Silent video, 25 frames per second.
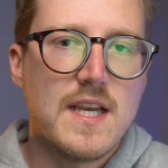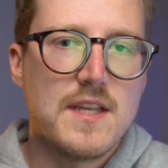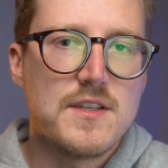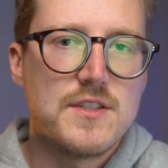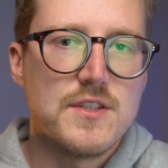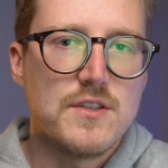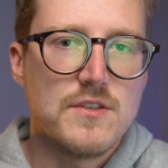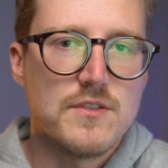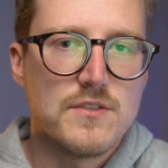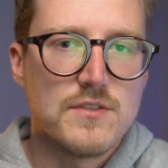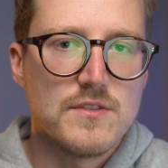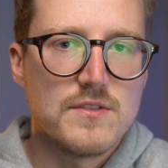
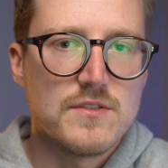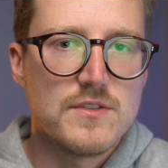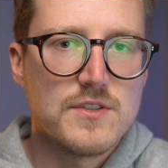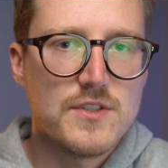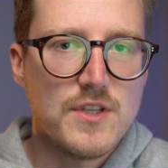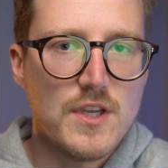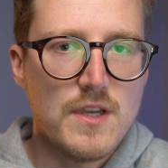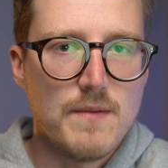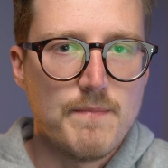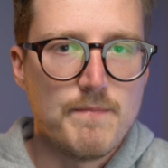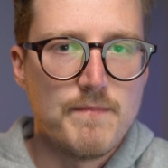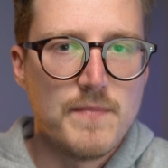digital
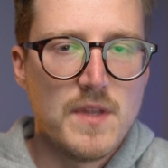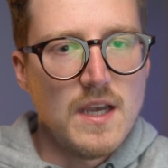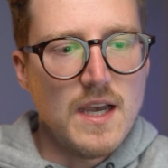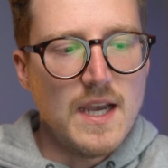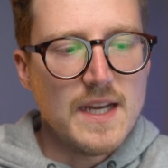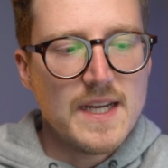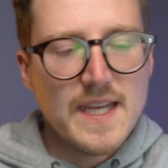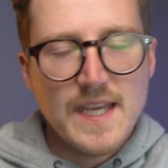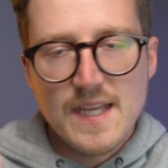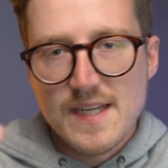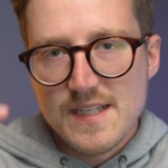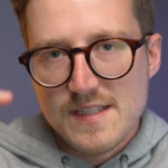zoom.
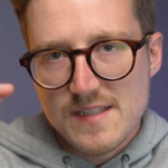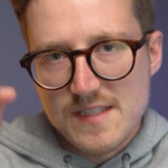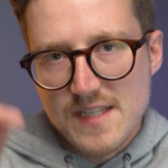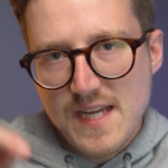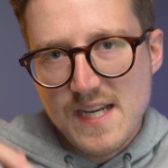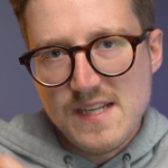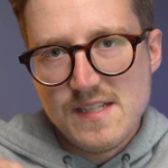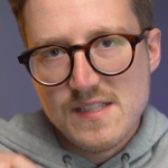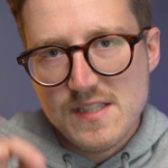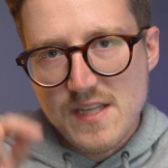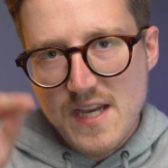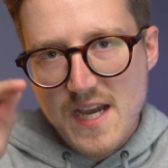Again, it's
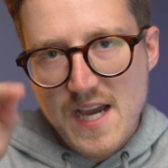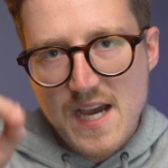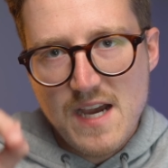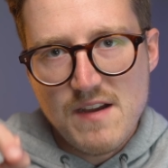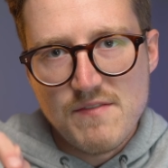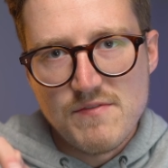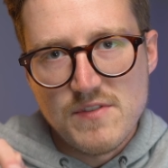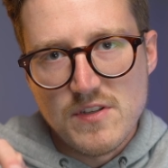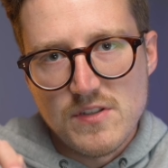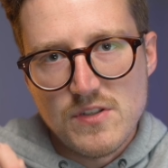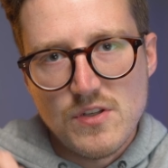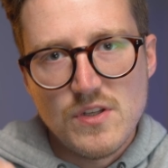nice to
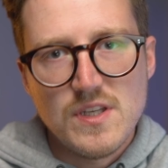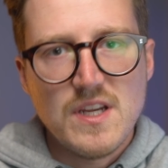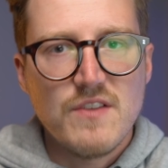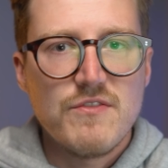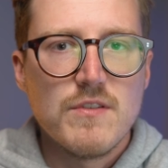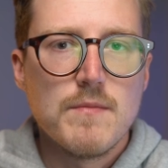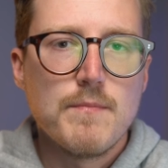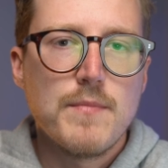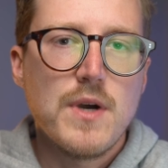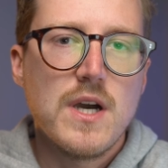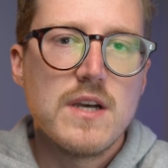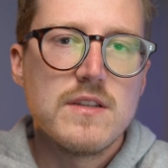have the two
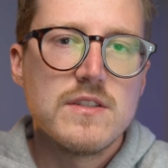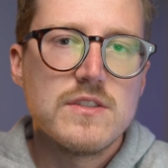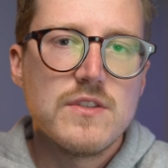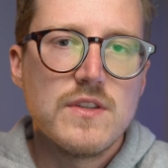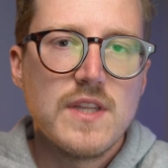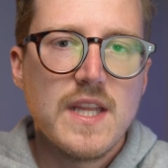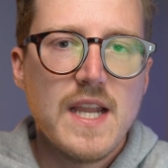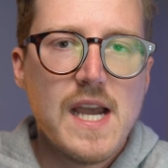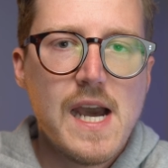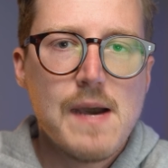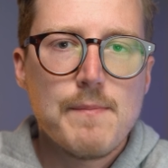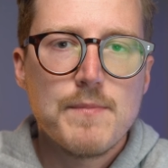different buttons on
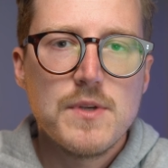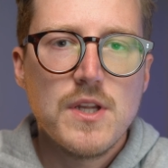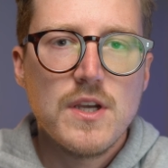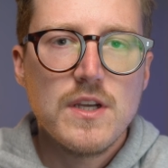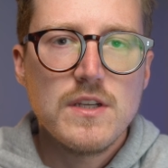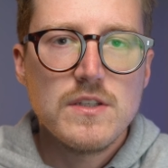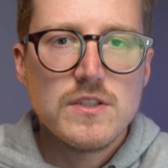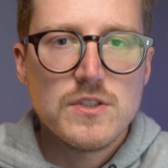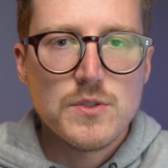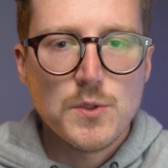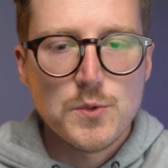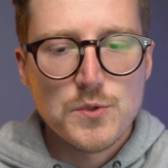the app
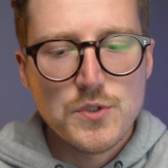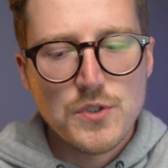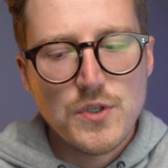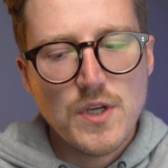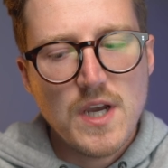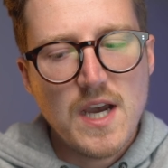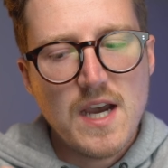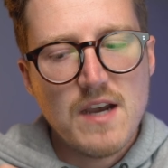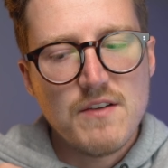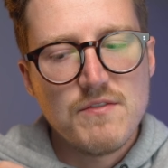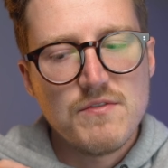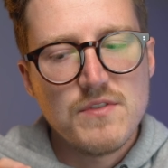now. So you
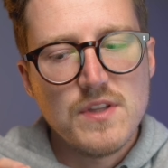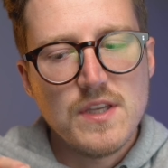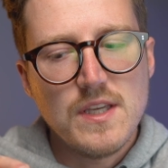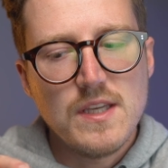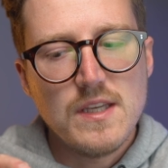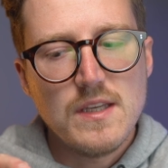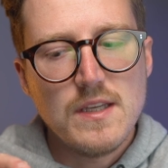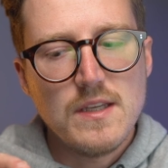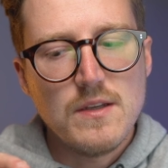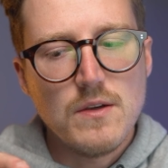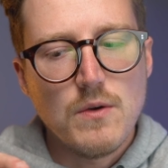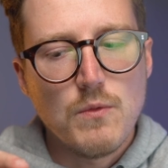have
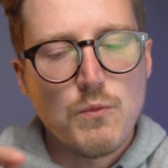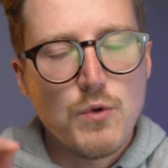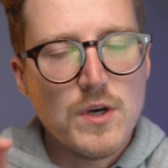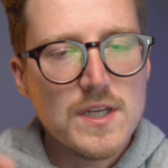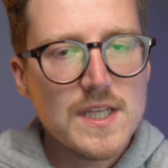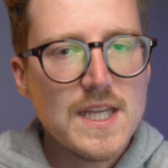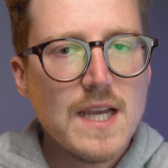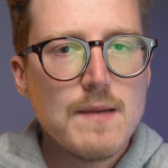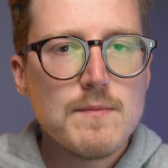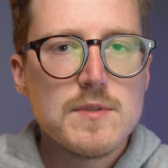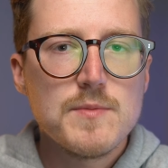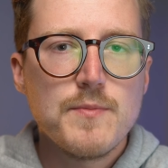the
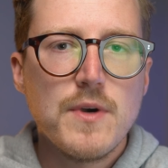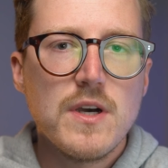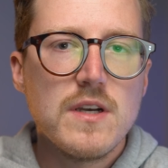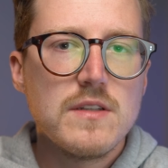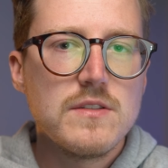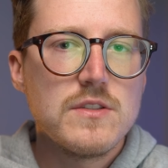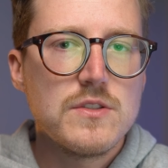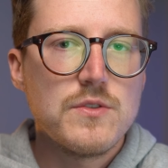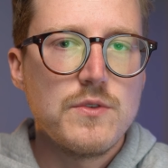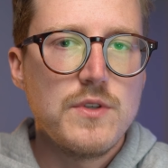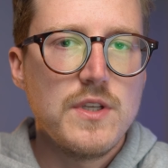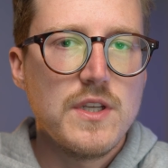1x
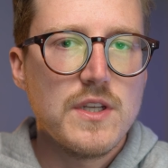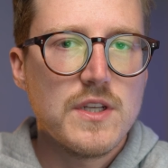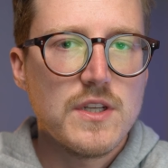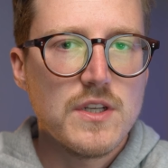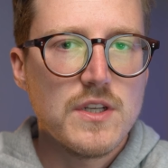button so you